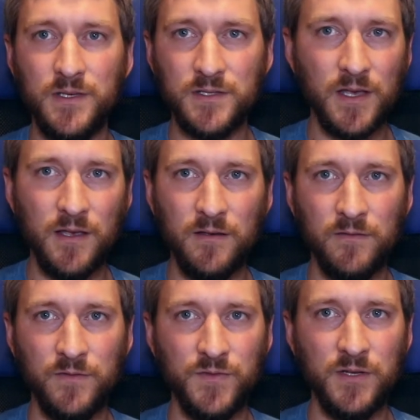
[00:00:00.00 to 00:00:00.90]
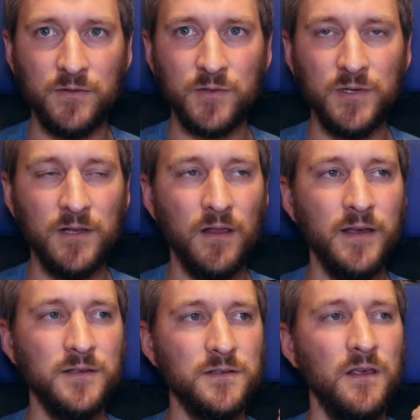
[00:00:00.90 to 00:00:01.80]
say, 15 or 20
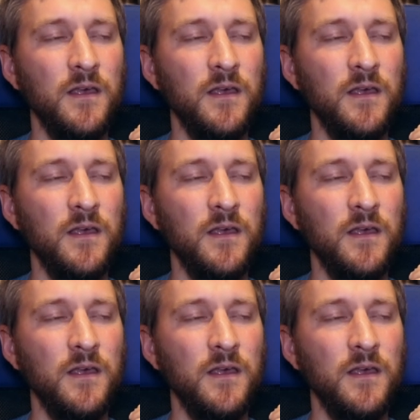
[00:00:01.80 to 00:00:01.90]
clients?